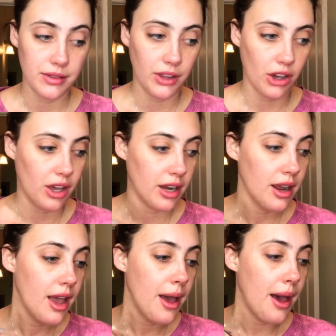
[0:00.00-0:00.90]
good.
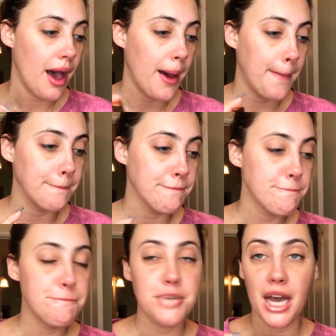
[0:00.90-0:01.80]

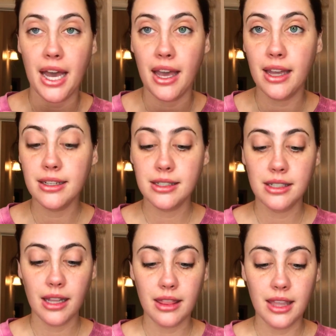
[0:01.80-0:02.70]
But
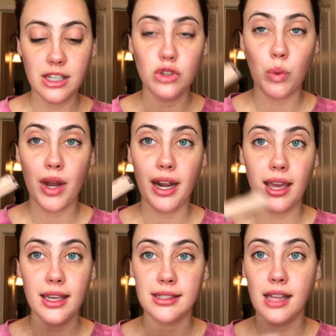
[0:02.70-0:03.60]
this one
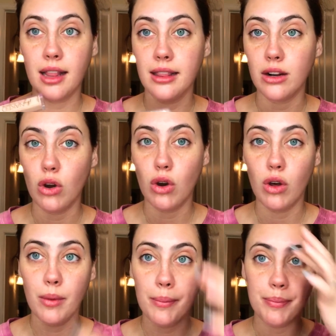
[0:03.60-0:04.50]
is a
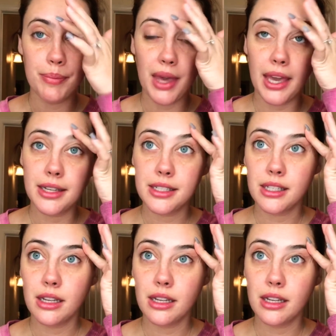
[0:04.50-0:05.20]
little bit